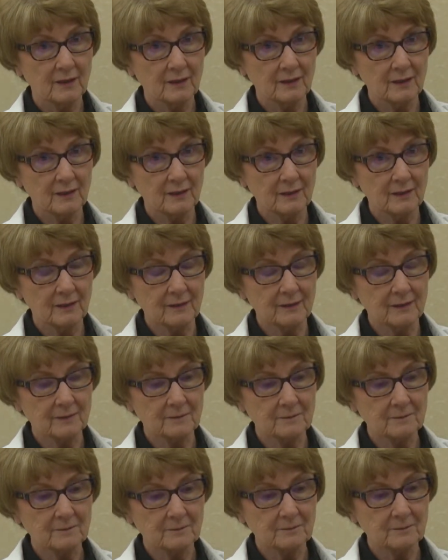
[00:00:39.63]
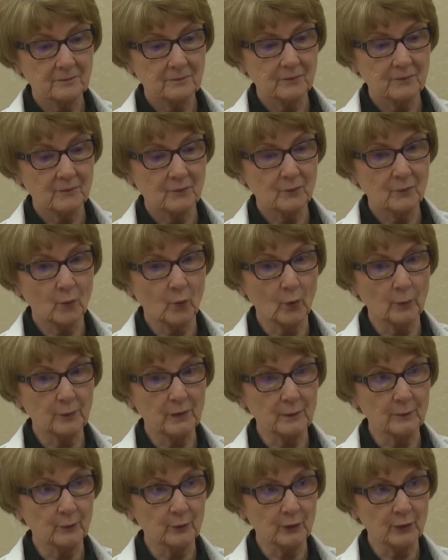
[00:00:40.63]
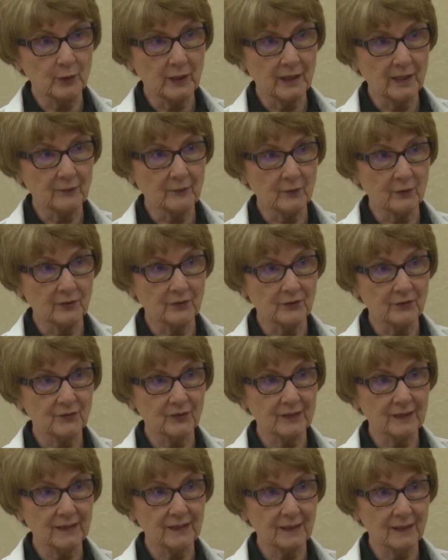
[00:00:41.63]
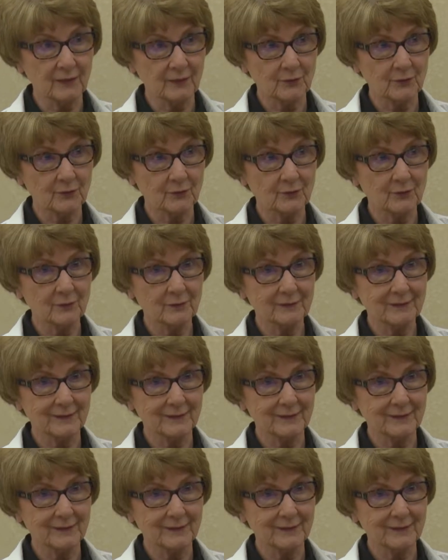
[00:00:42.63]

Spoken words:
More people you have on the city council,